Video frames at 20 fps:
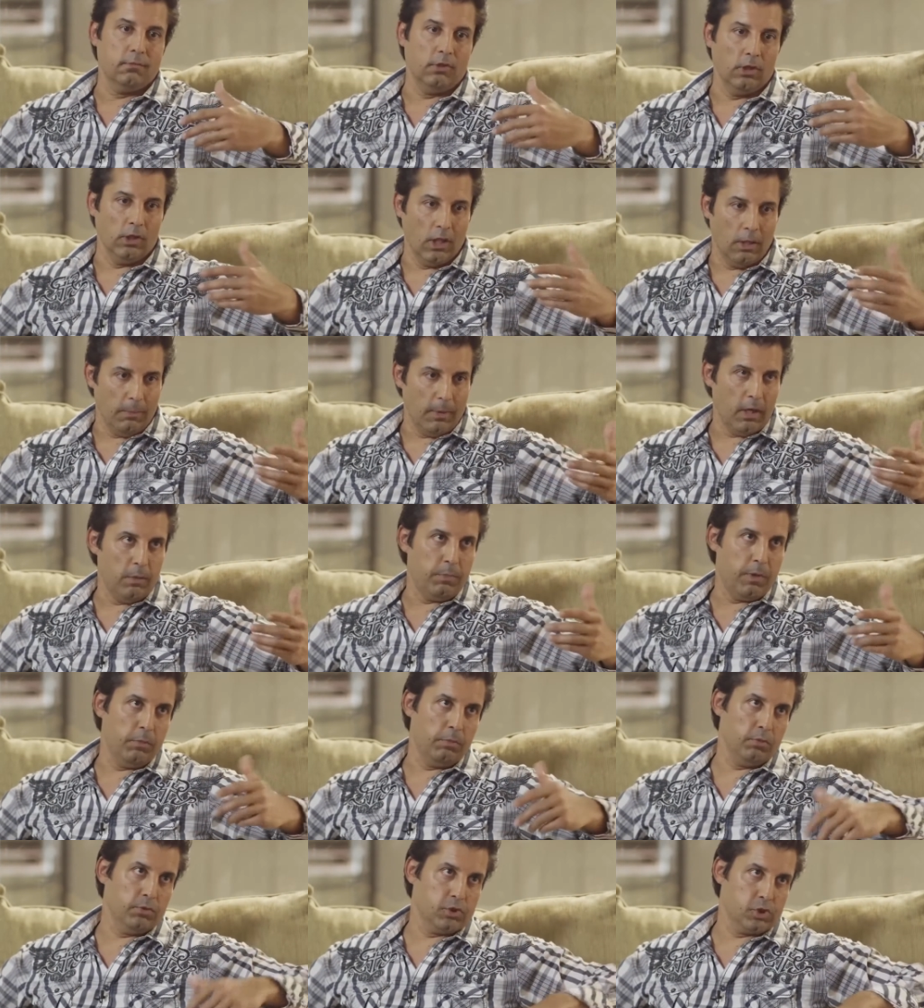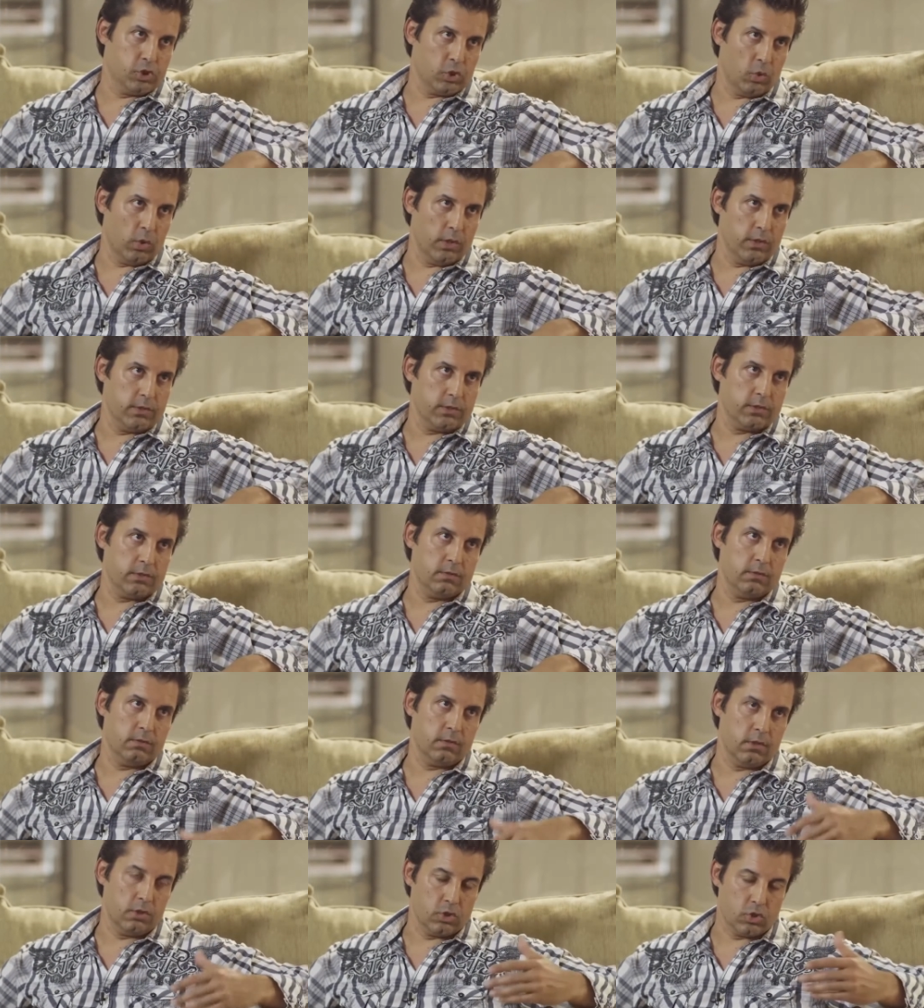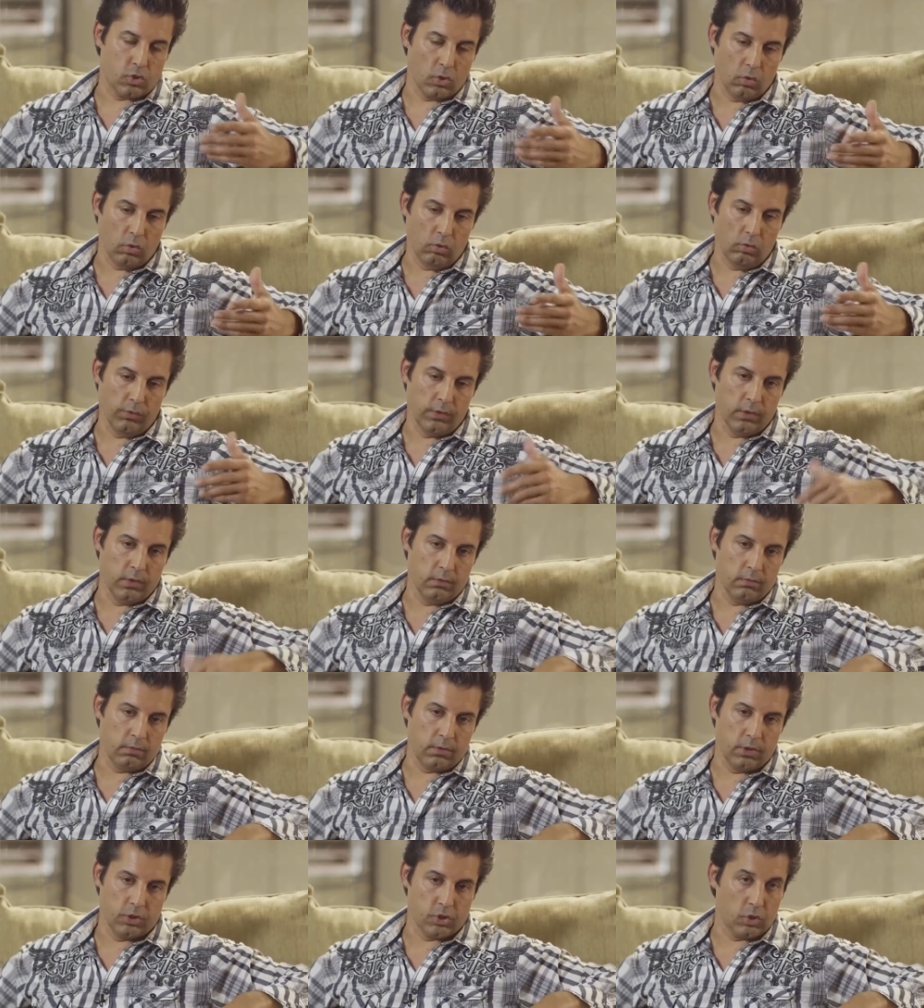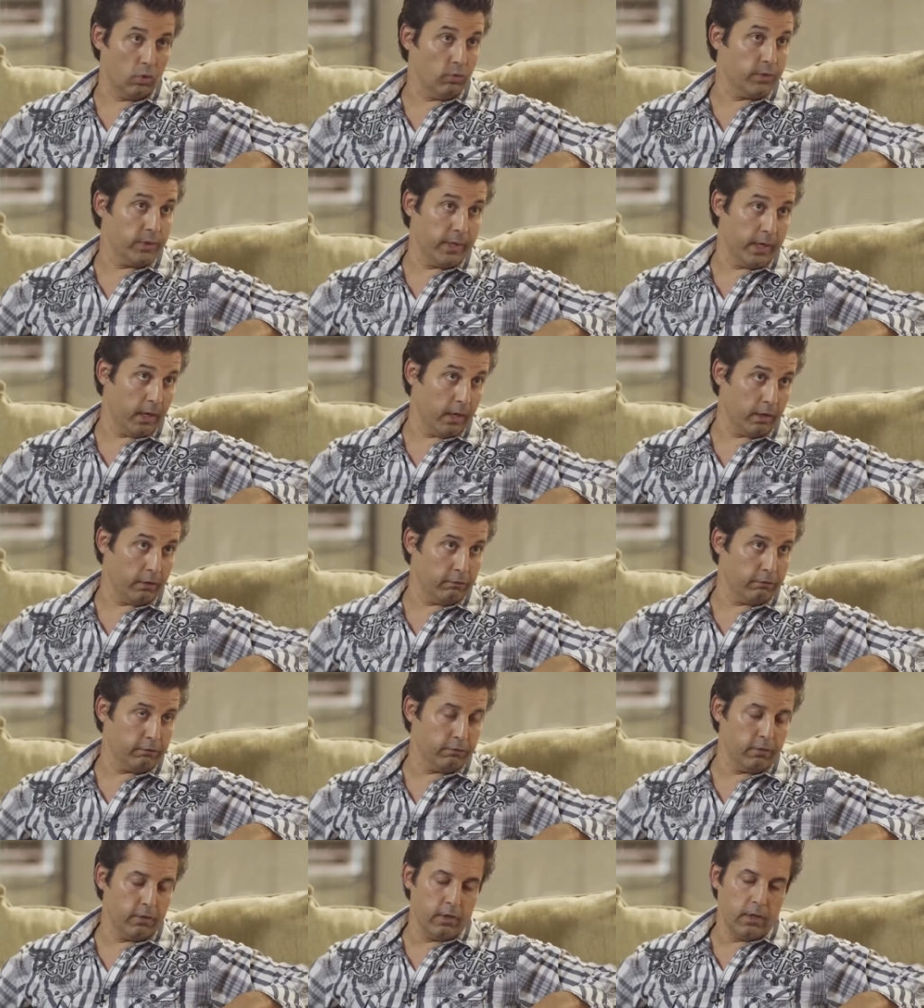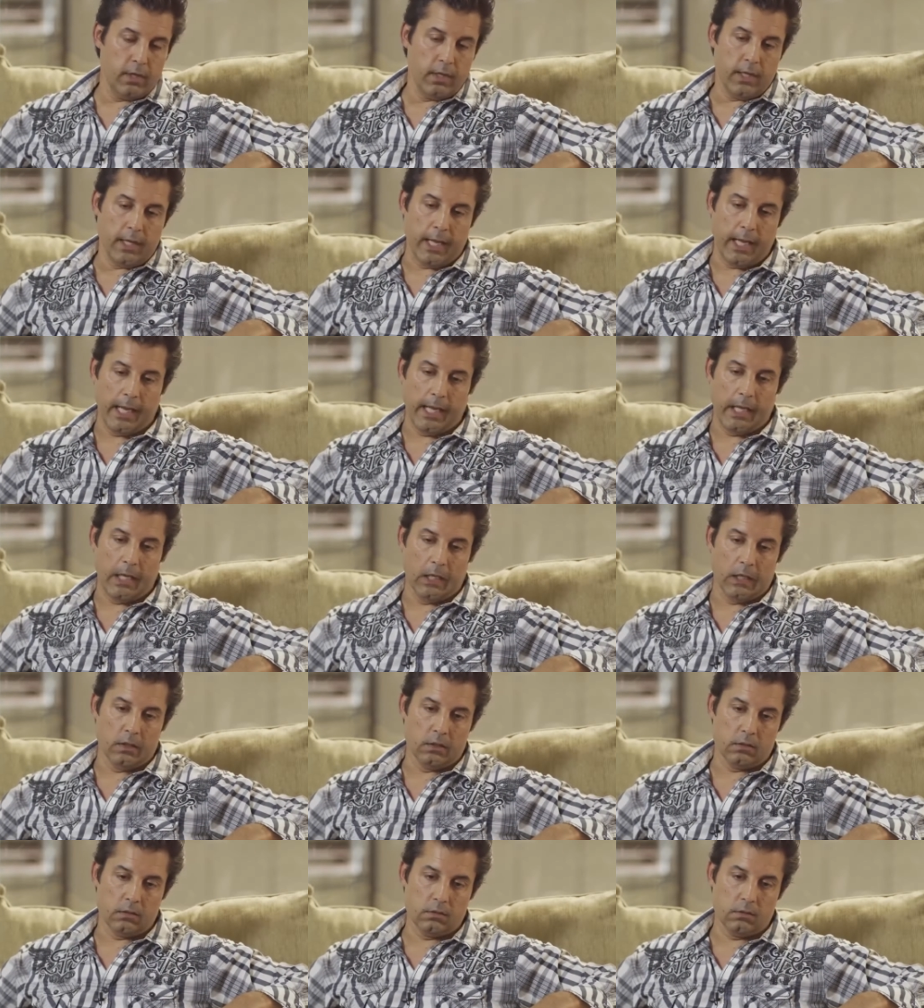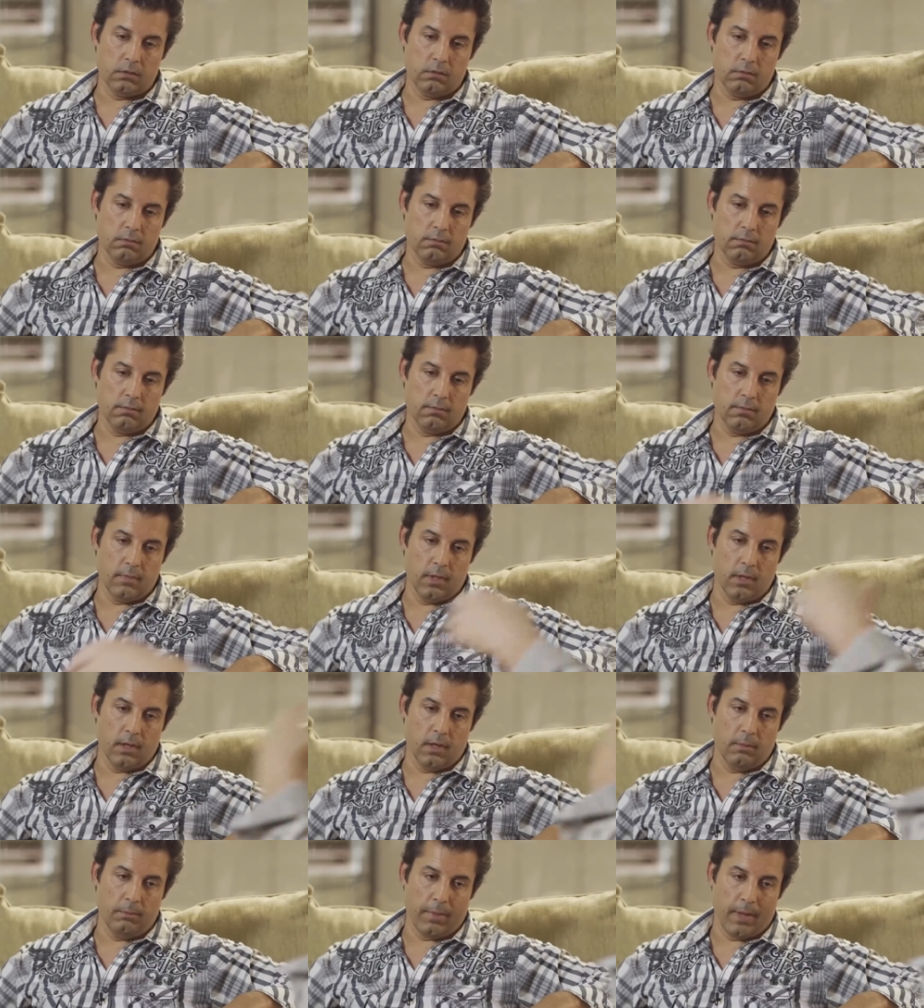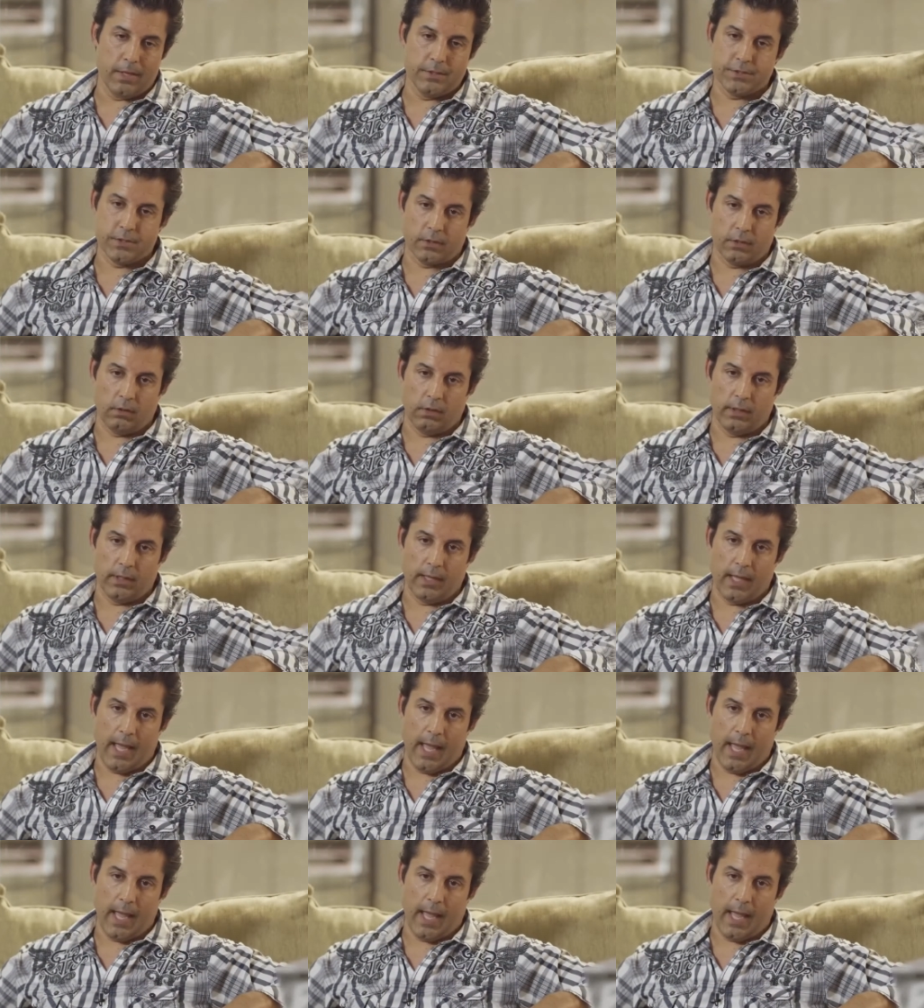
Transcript: limited people's choice, controlled the narrative, and basically